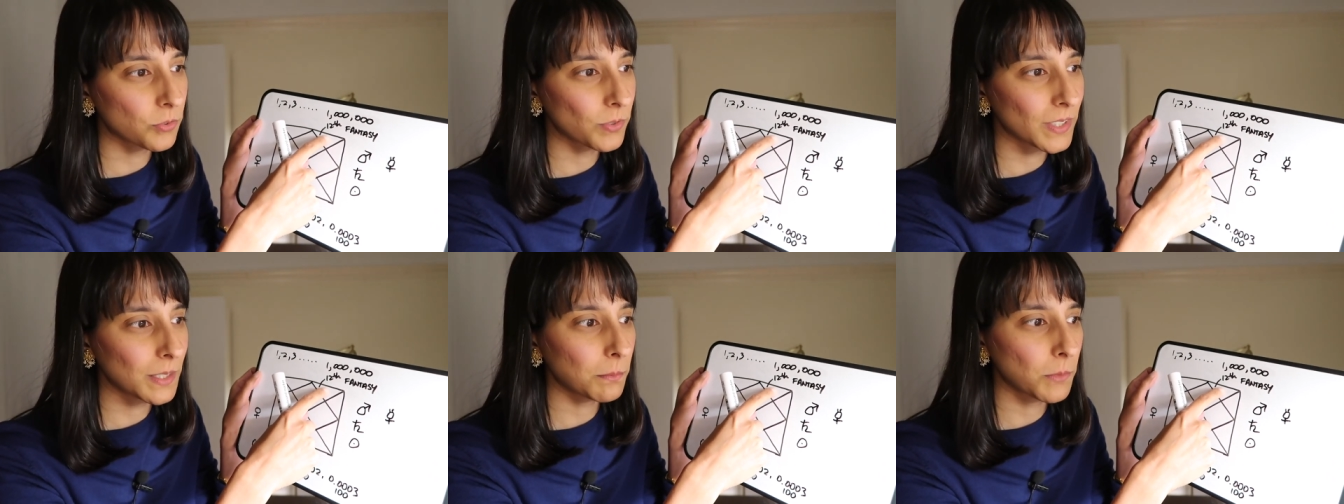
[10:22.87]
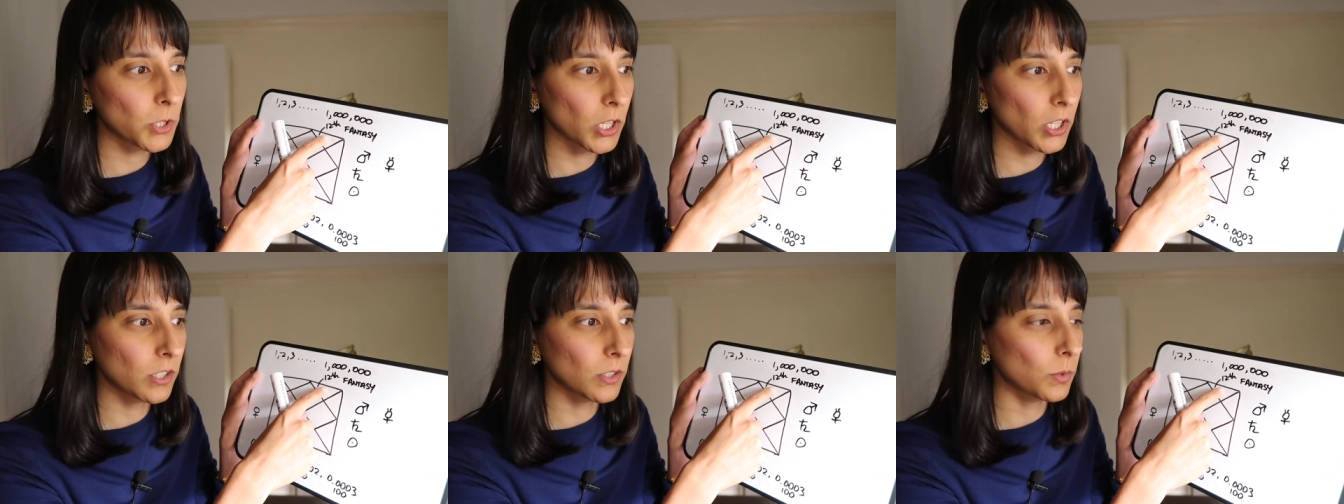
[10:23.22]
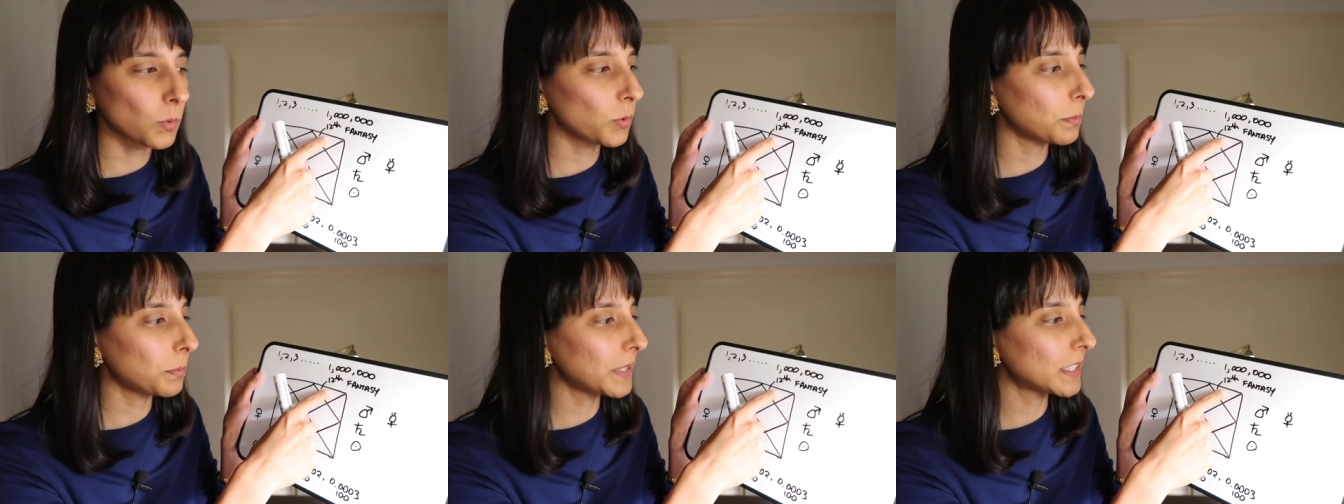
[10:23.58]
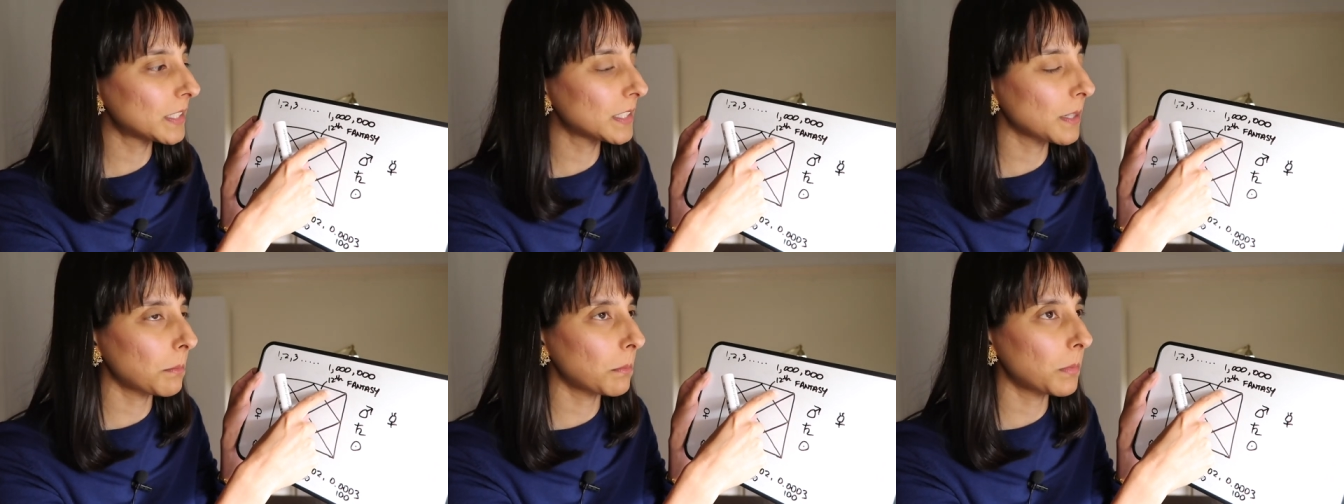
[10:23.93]
Dream girl would be
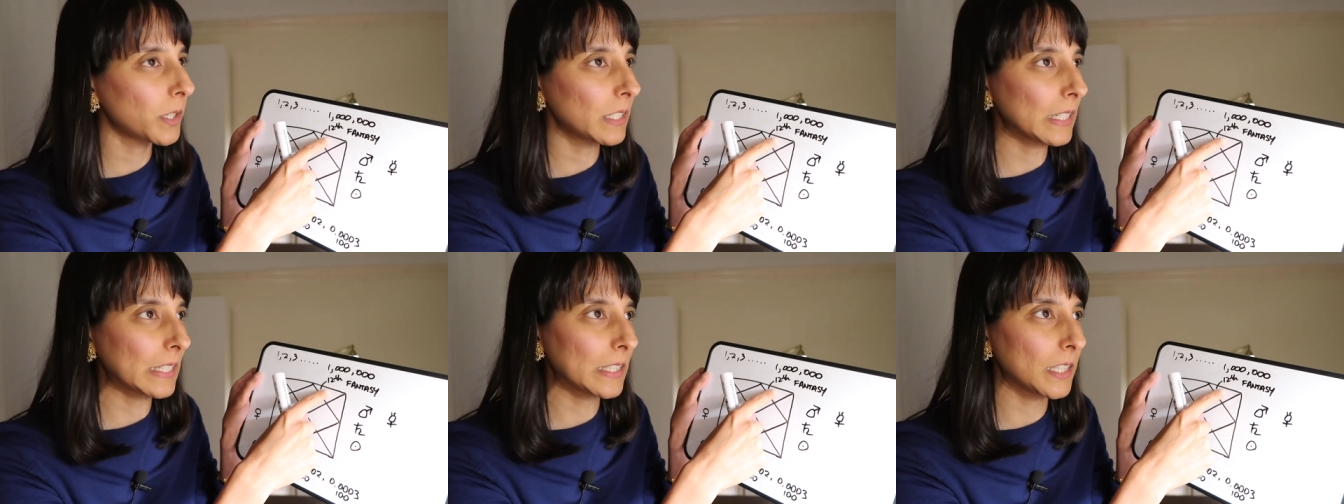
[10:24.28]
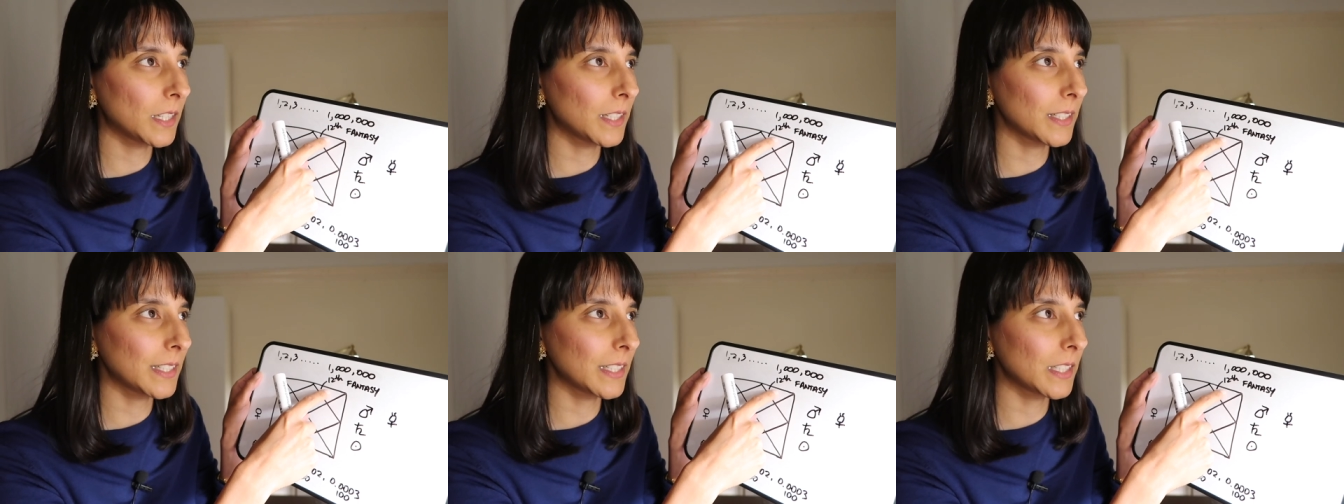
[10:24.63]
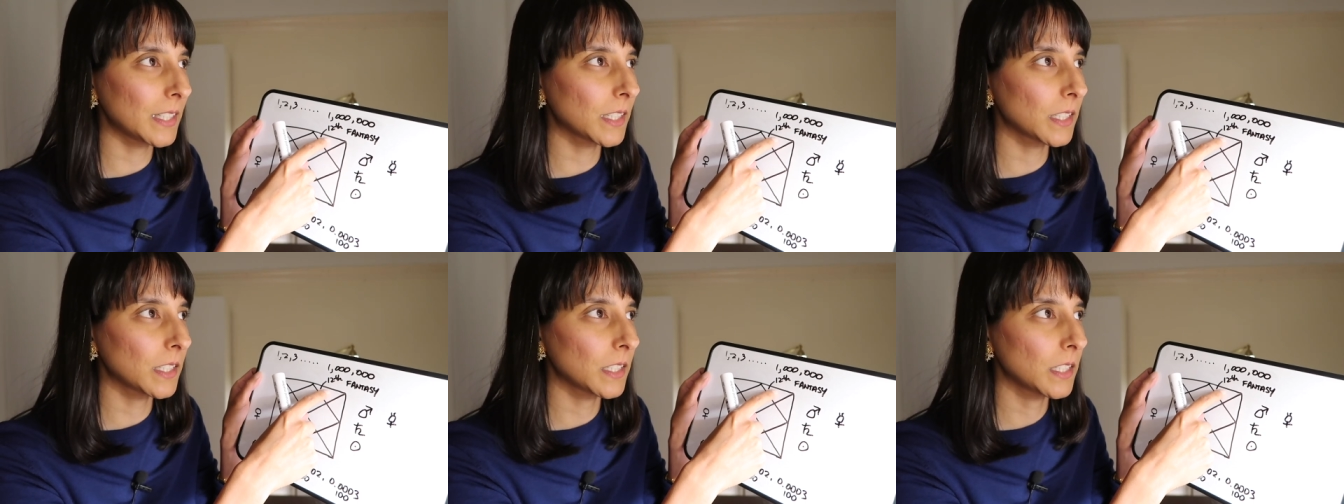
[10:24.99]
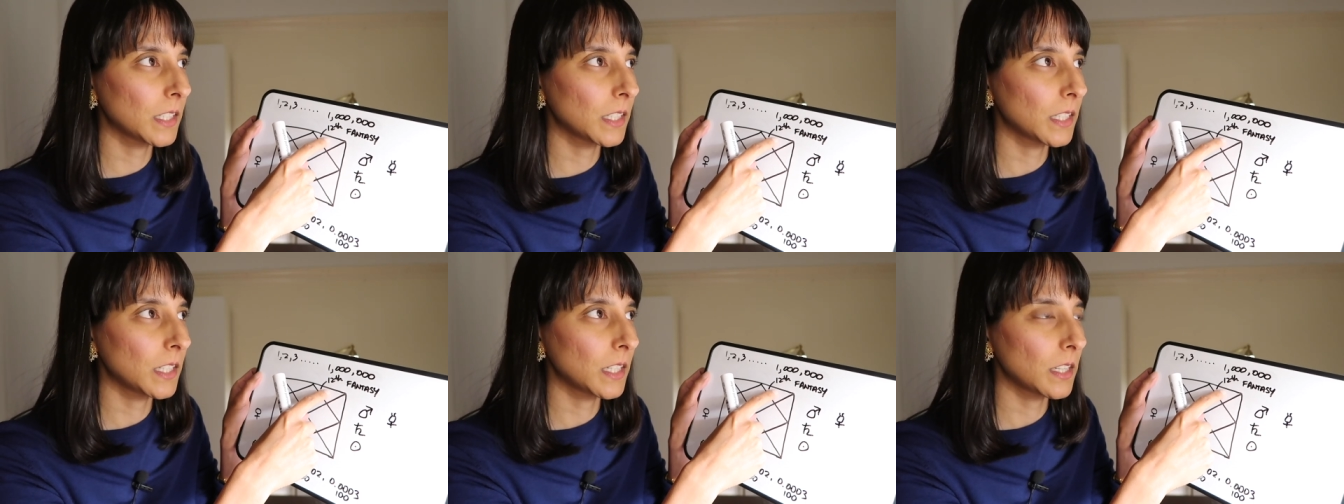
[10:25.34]
somebody like
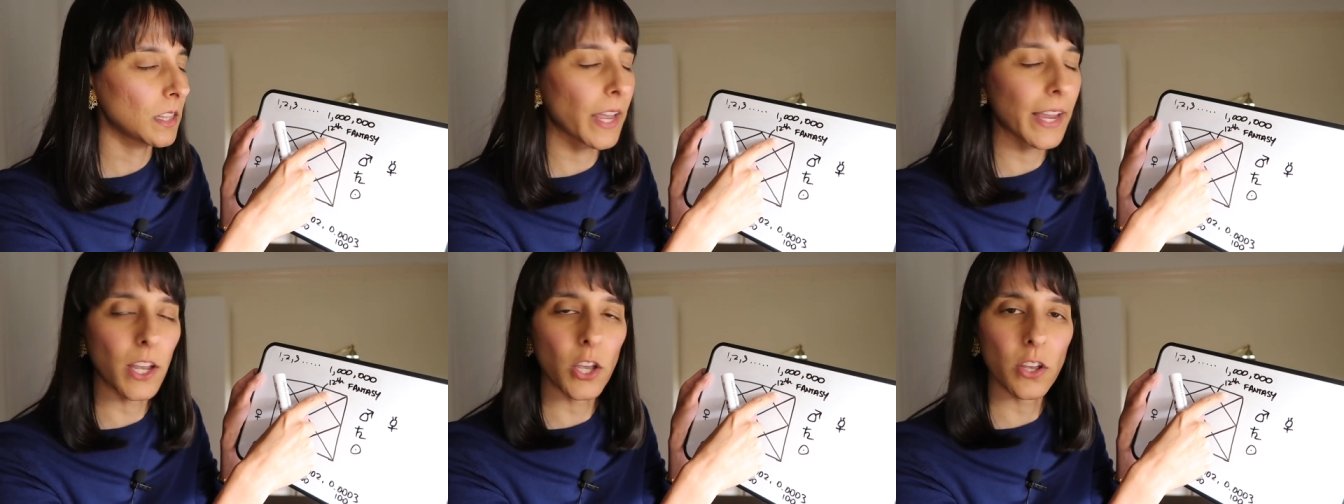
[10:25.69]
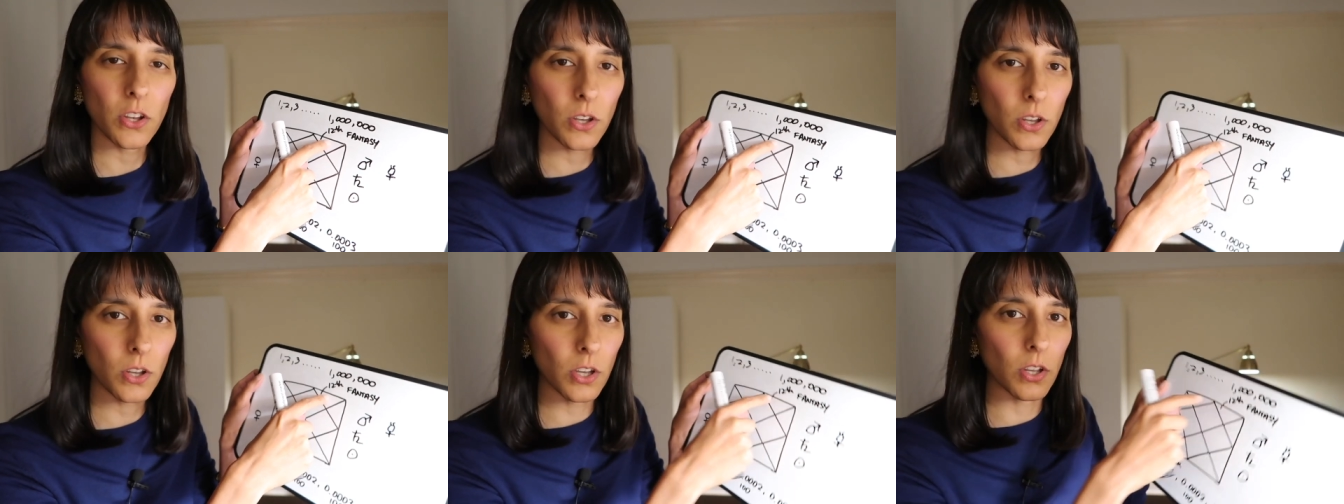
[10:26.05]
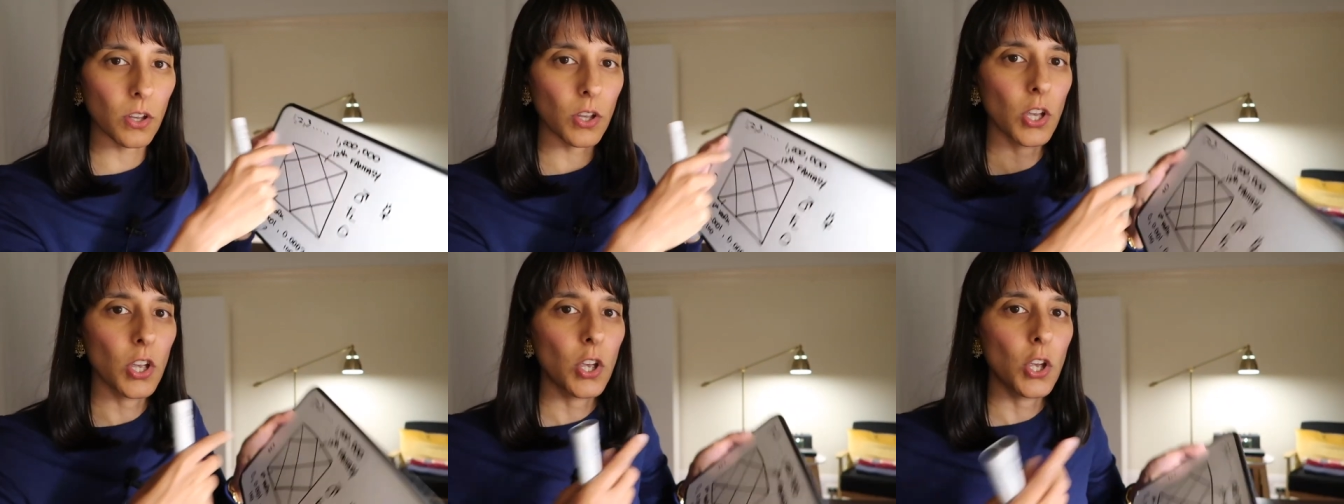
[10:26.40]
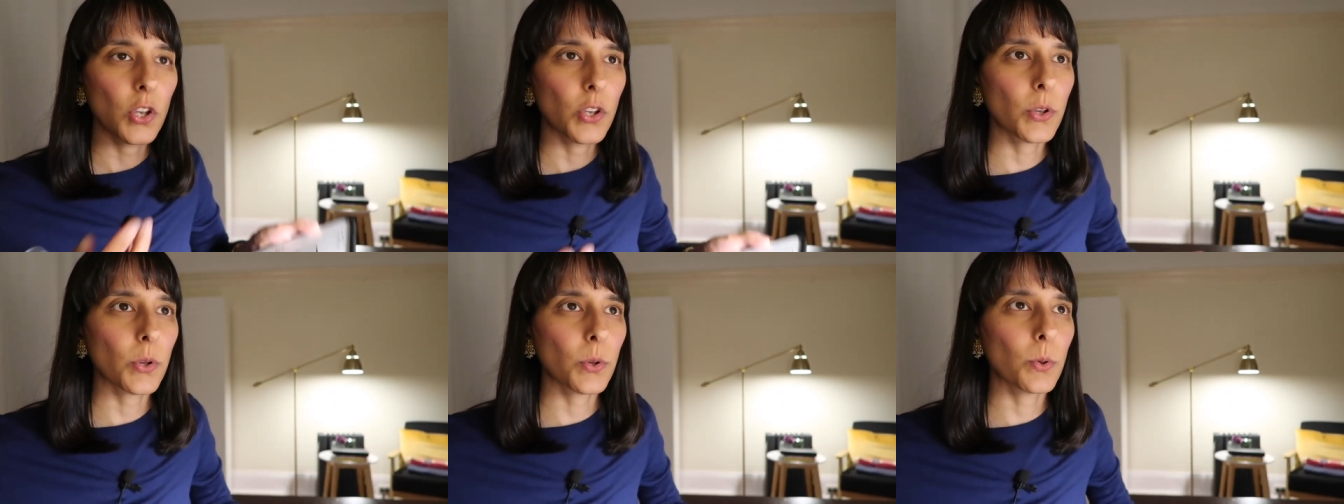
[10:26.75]
like her,
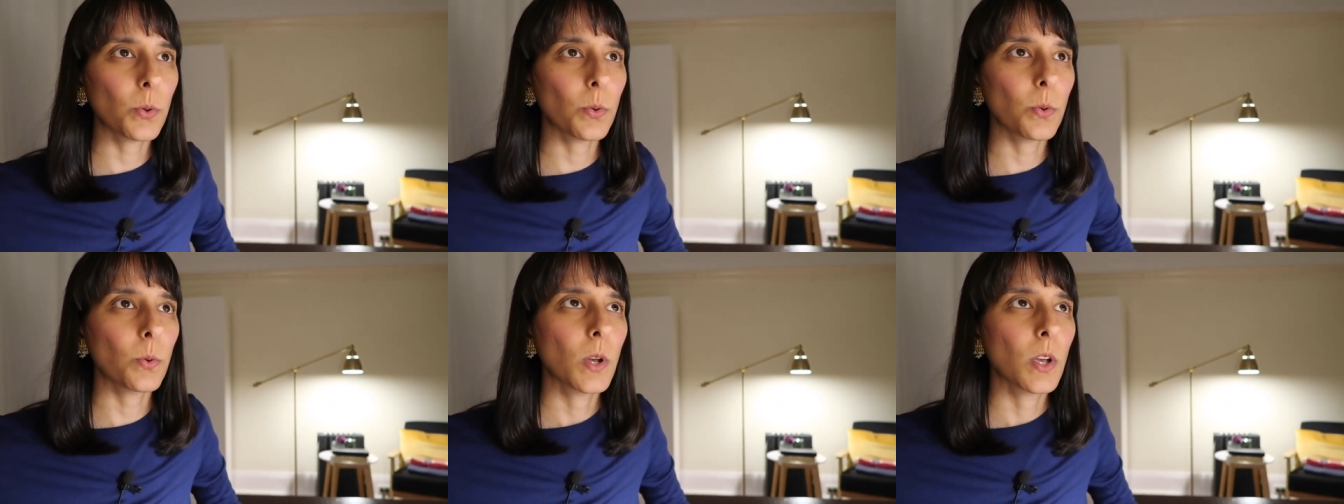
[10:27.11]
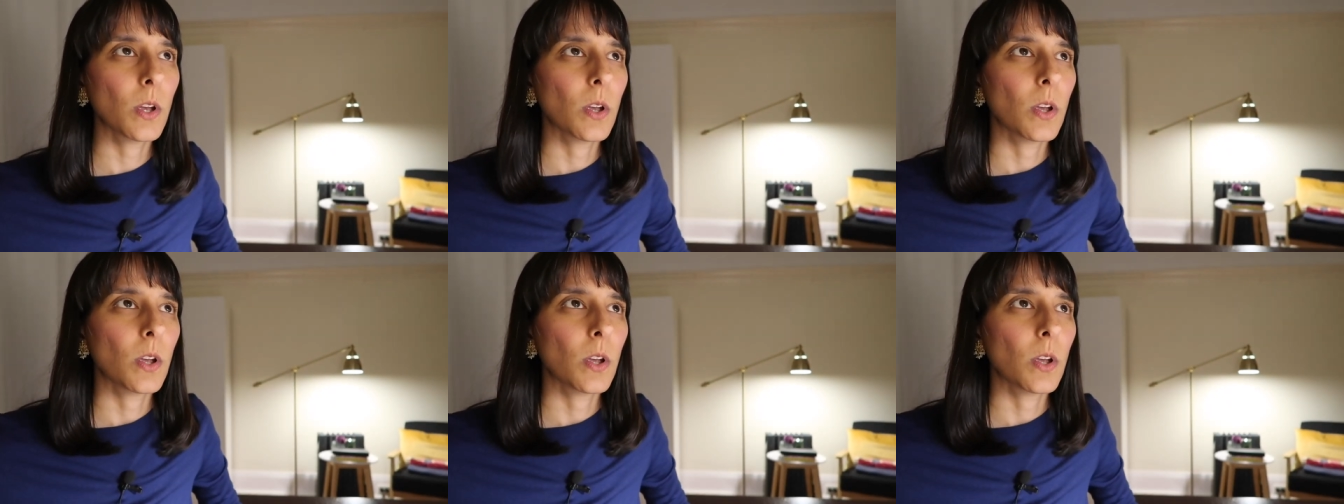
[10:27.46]
who,